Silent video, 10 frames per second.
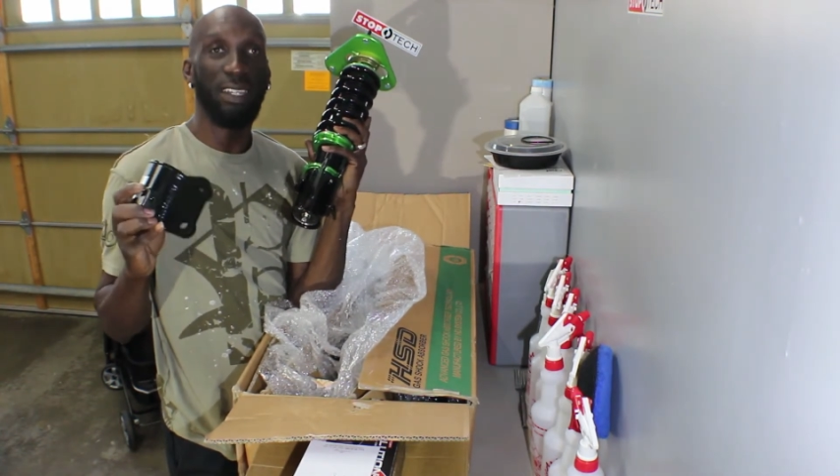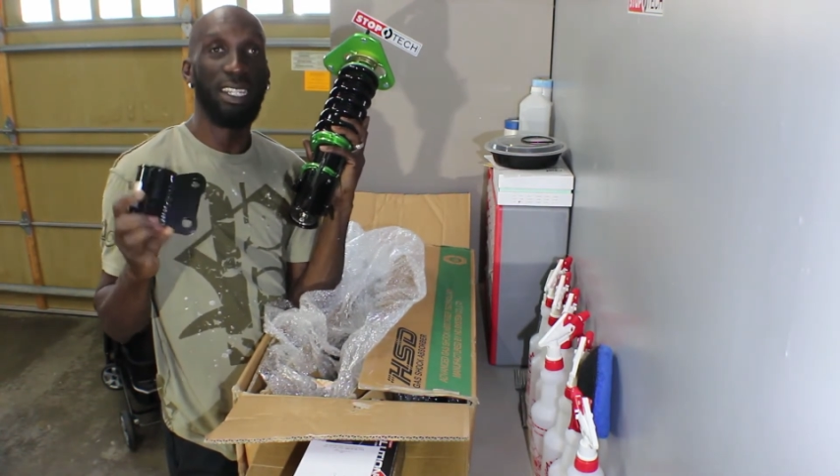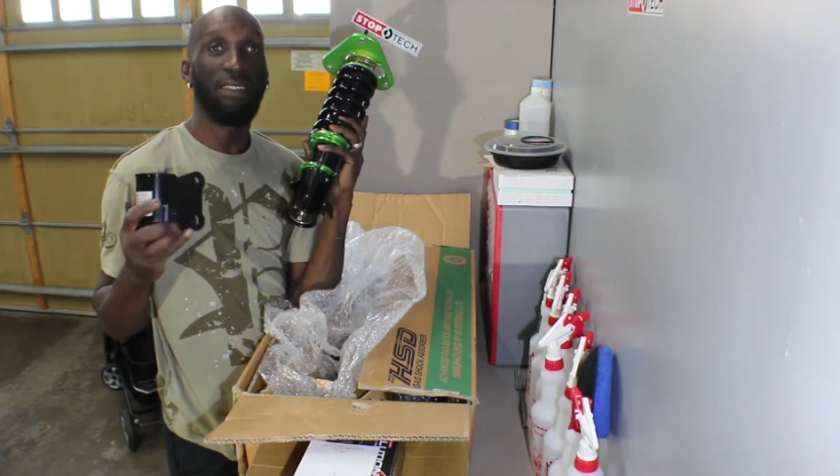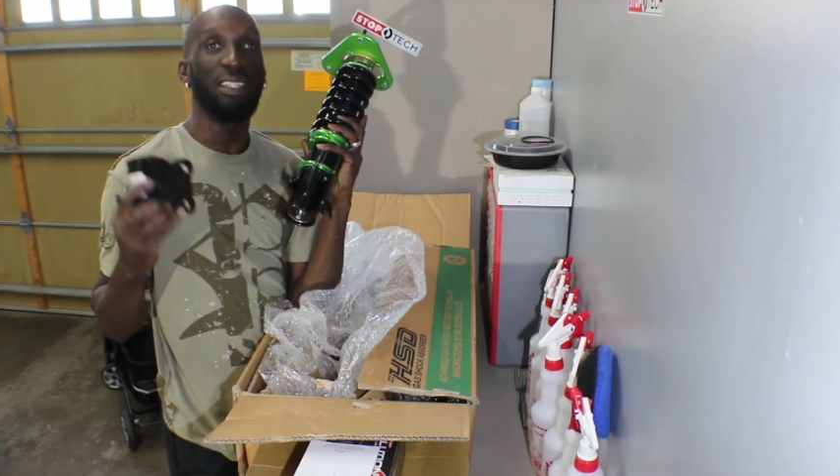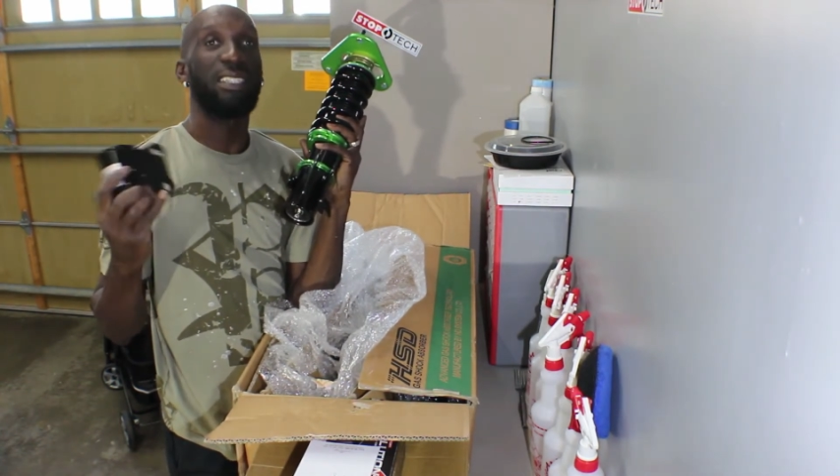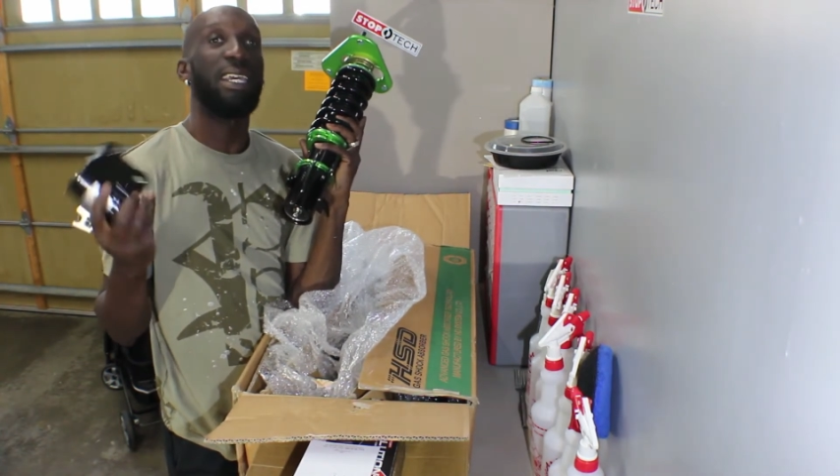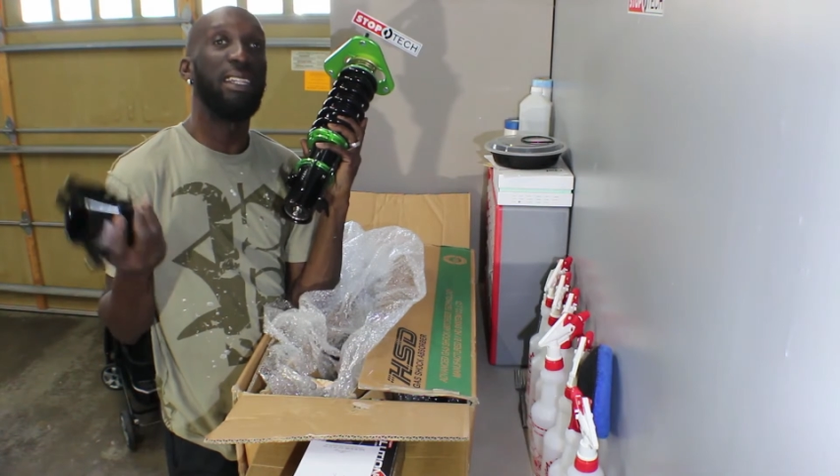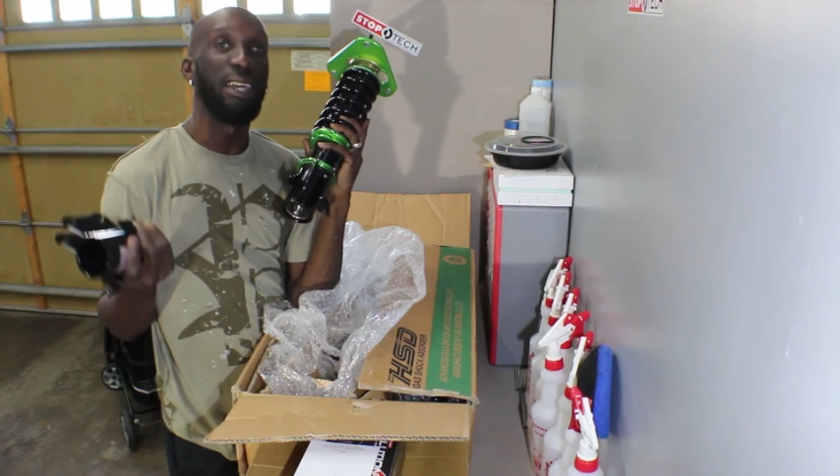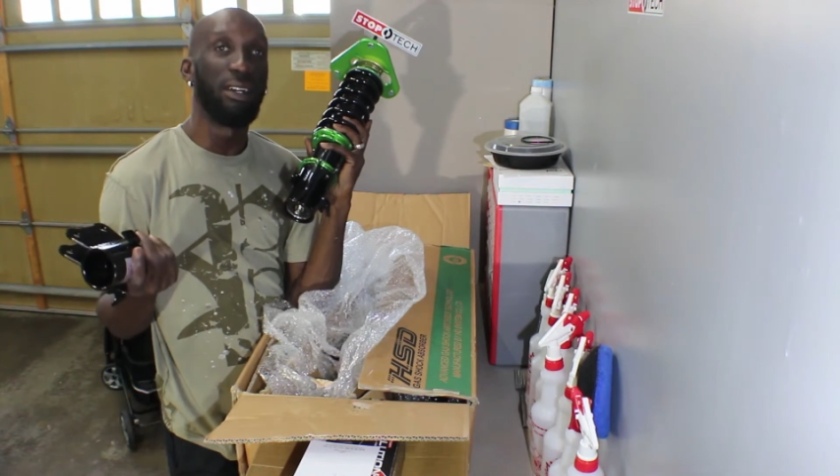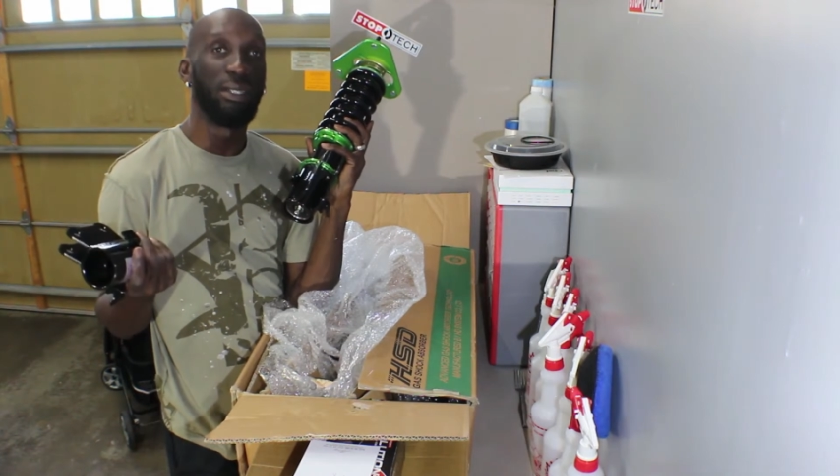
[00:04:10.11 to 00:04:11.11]
You have to send
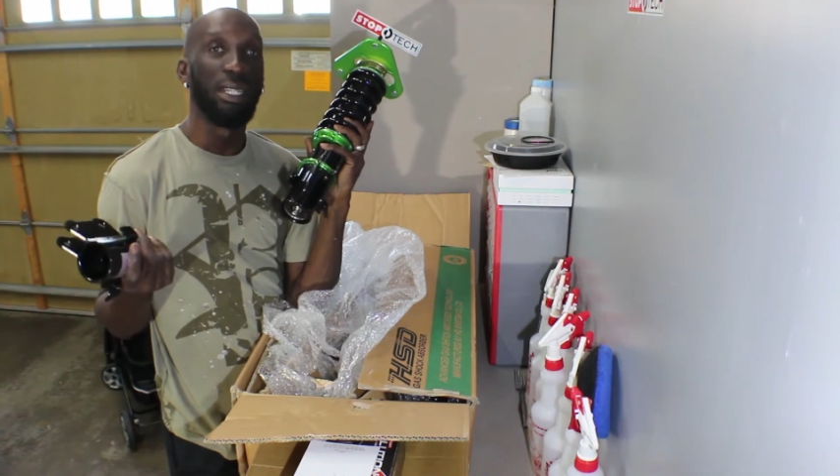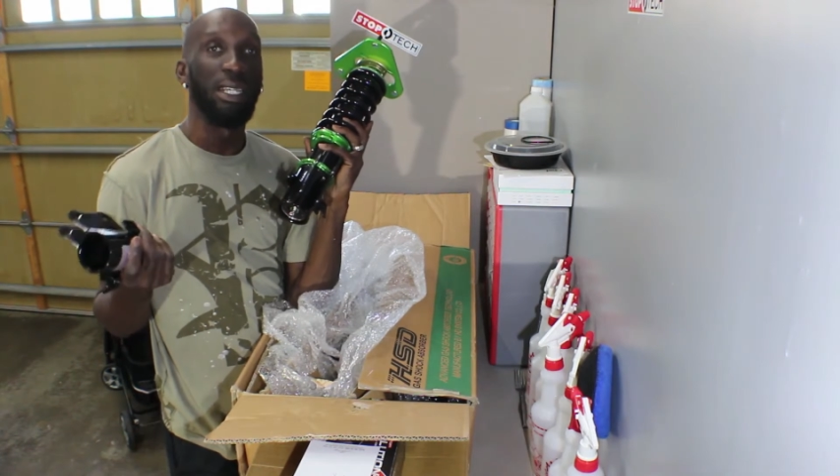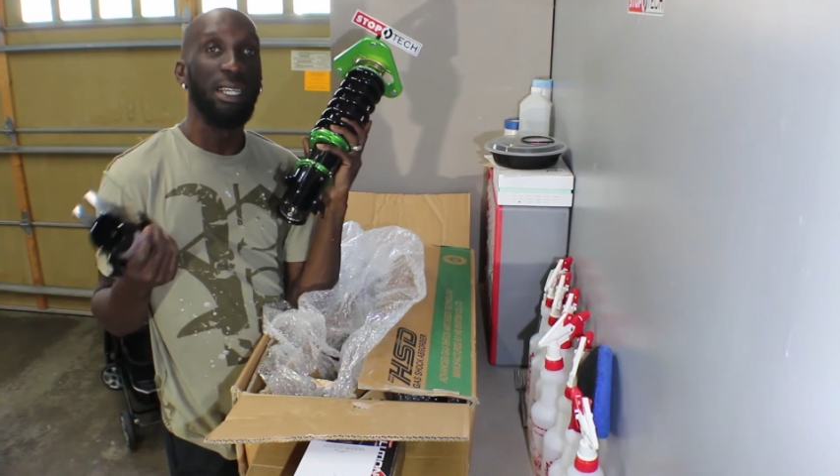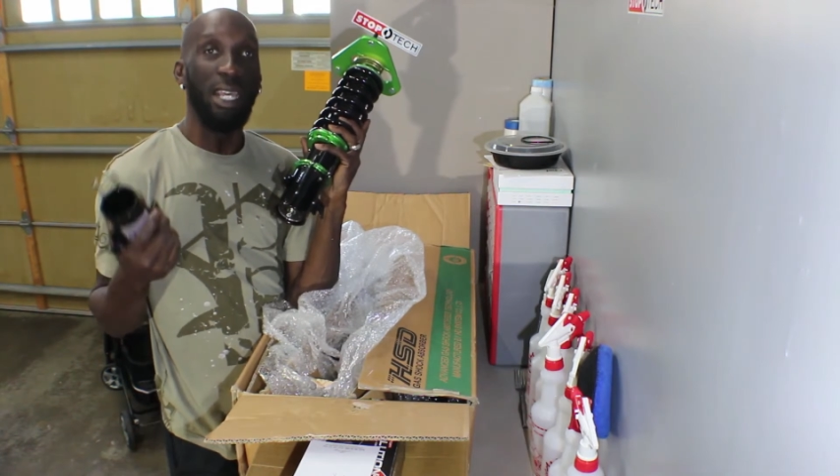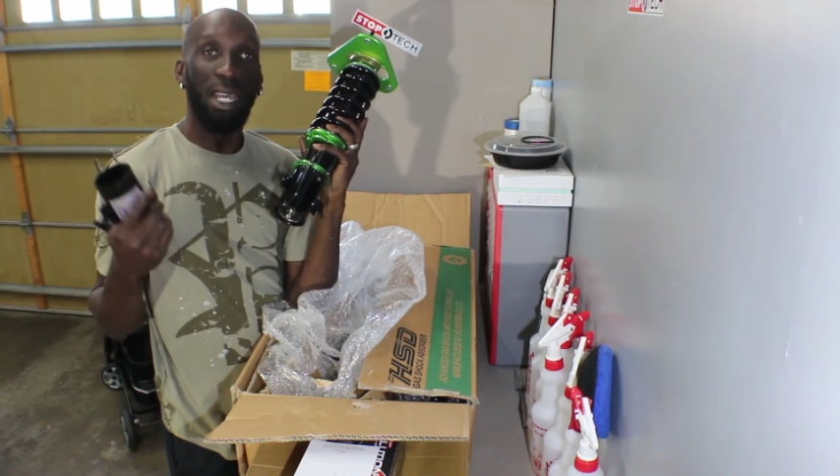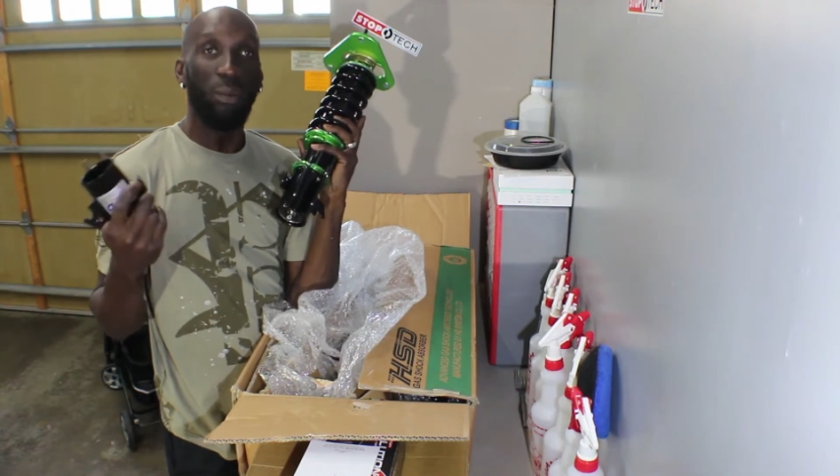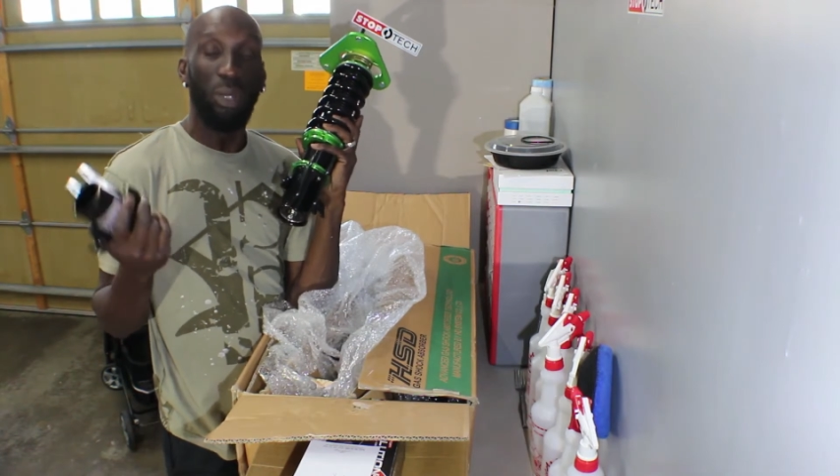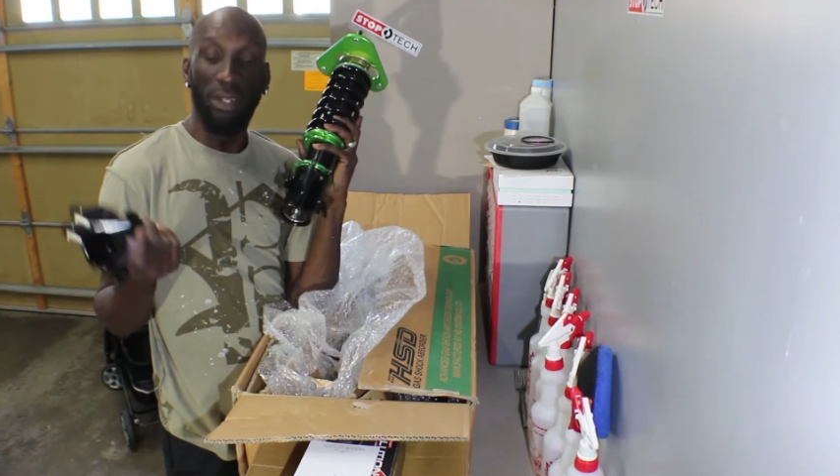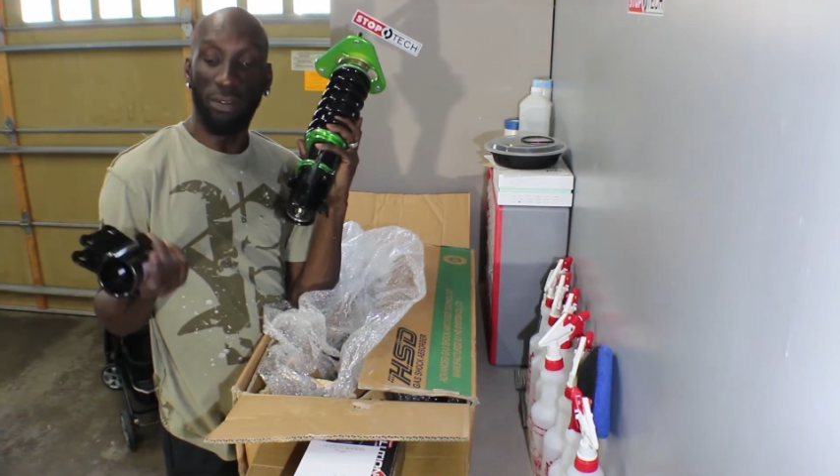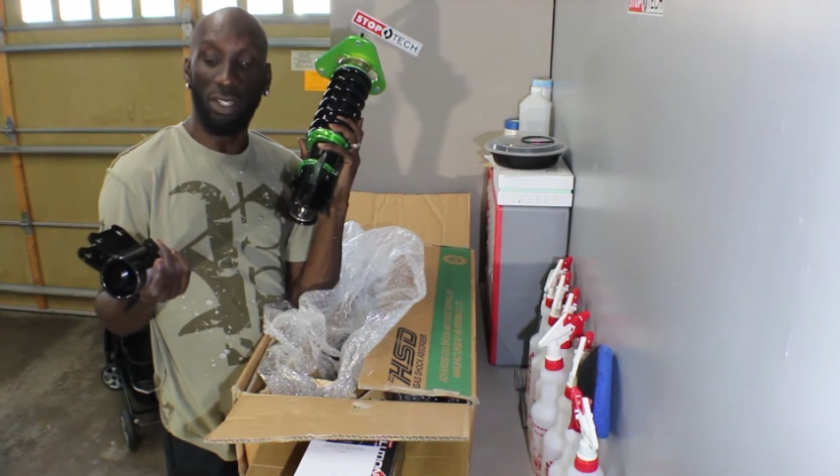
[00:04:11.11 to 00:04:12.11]
out and
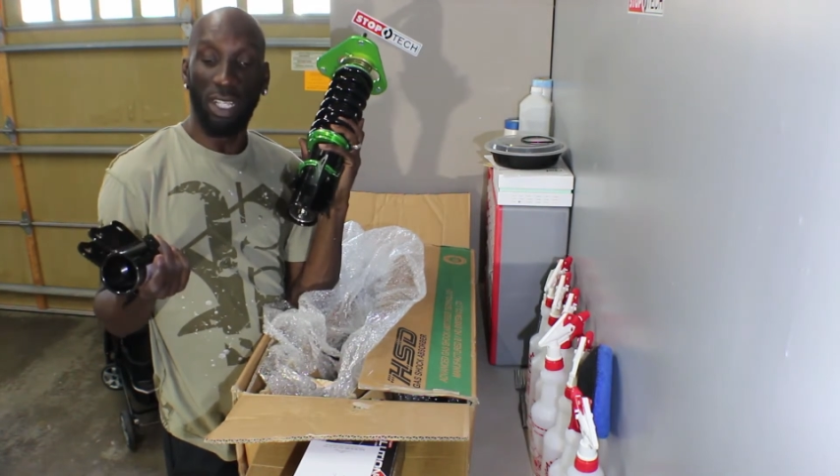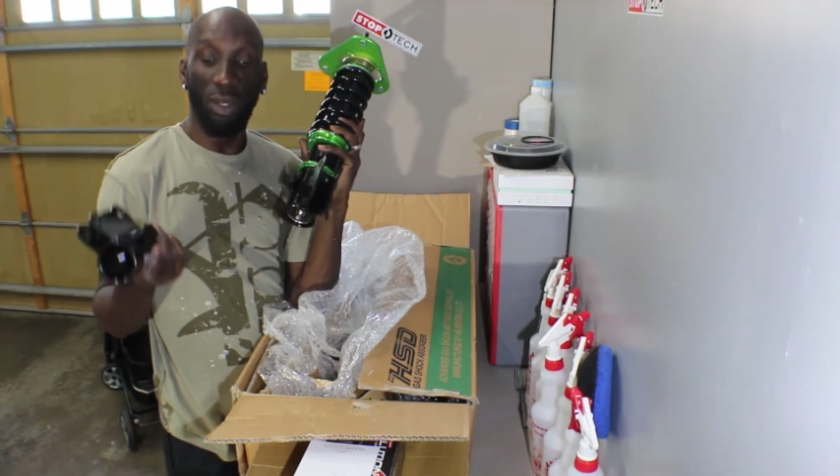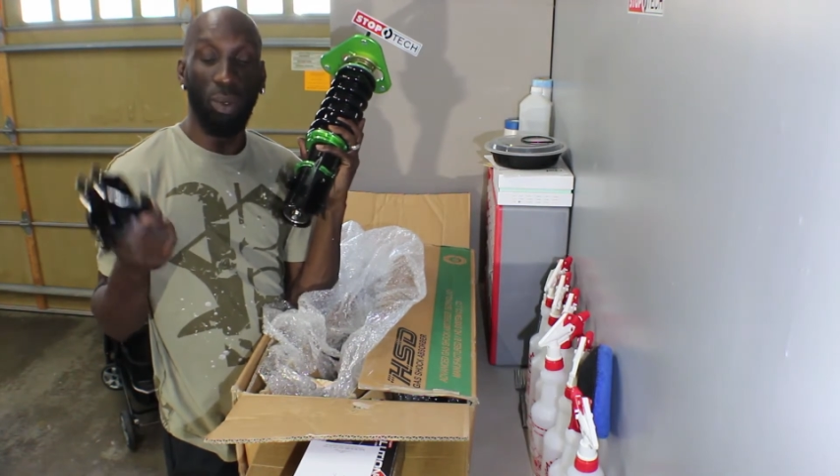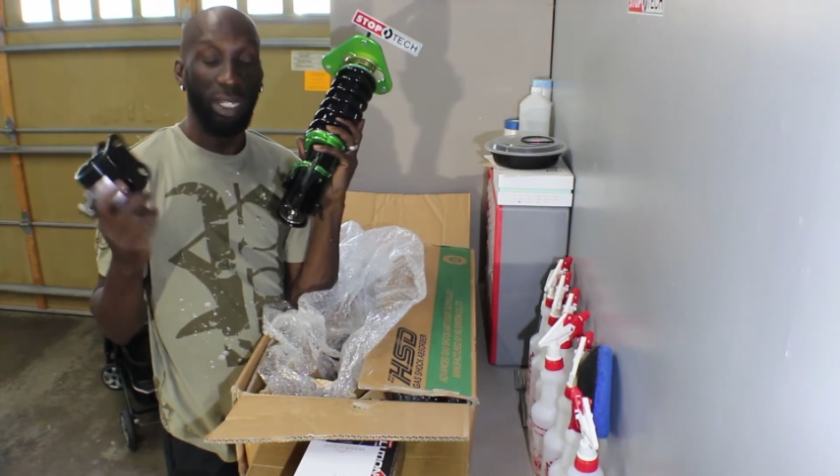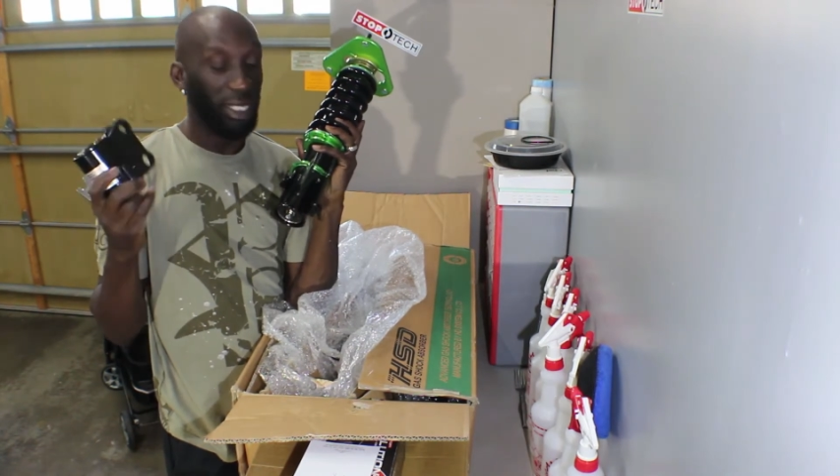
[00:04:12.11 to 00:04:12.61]
wait for another one.